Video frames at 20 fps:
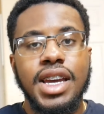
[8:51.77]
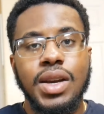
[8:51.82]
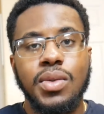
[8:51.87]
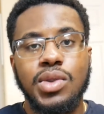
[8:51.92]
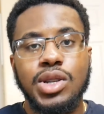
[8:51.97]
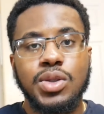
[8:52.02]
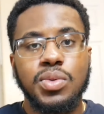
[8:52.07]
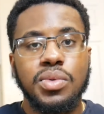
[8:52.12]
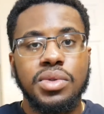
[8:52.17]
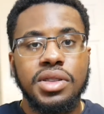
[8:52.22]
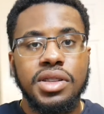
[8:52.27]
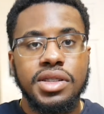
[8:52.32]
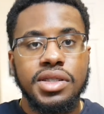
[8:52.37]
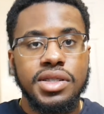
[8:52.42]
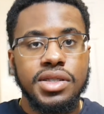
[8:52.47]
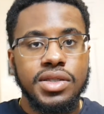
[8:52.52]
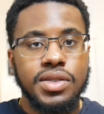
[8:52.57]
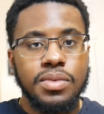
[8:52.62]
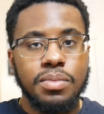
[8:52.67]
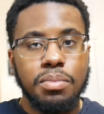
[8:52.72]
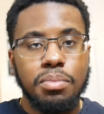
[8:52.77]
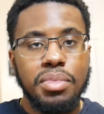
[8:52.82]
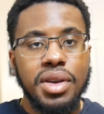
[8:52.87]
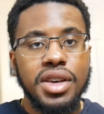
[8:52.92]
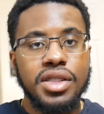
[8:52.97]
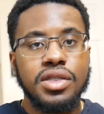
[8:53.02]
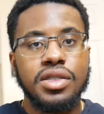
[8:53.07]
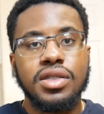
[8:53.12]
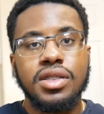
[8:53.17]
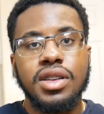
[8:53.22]
and which one is
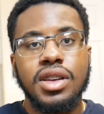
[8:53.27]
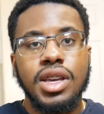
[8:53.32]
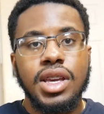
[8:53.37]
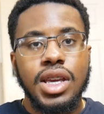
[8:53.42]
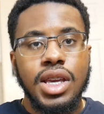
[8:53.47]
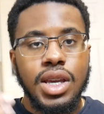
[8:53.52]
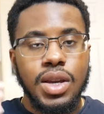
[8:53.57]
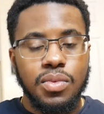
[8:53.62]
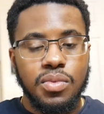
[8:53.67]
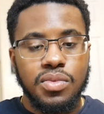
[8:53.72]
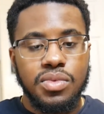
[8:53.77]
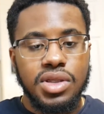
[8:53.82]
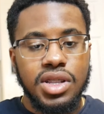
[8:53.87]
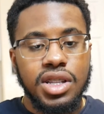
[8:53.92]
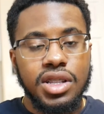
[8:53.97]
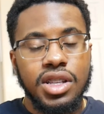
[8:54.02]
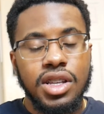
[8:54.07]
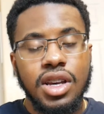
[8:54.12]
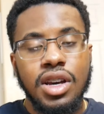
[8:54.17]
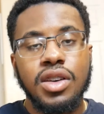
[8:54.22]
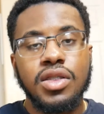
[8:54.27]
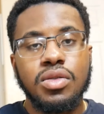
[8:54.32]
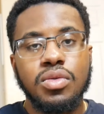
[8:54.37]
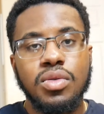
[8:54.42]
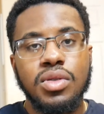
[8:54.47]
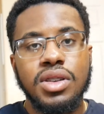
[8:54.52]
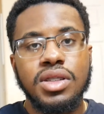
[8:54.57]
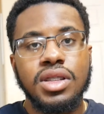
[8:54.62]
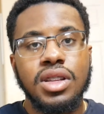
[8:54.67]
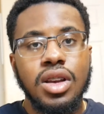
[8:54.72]
better than the other
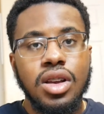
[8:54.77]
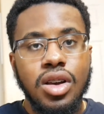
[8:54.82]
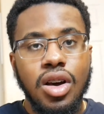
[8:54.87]
one.